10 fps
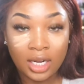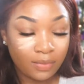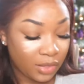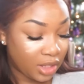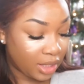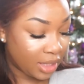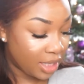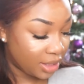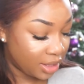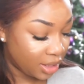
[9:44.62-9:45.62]
I'm gonna let
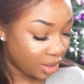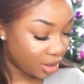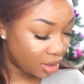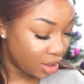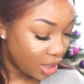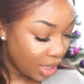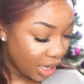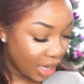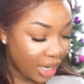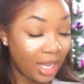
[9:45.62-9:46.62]
that sit.
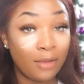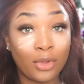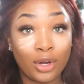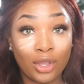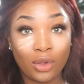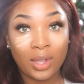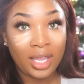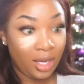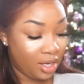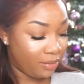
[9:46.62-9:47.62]
And I'm gonna go
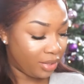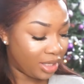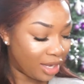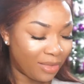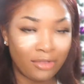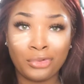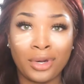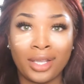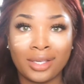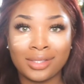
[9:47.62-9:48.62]
in and blend out my
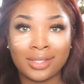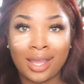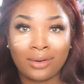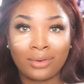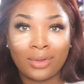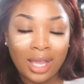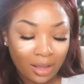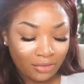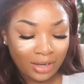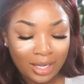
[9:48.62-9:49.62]
forehead because I don't know how
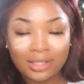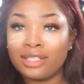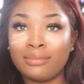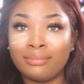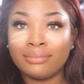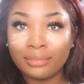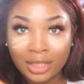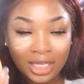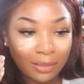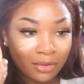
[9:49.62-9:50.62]
I forgot to
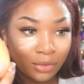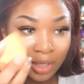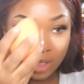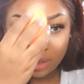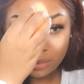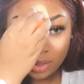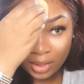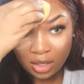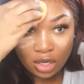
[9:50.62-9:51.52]
blend out my forehead. But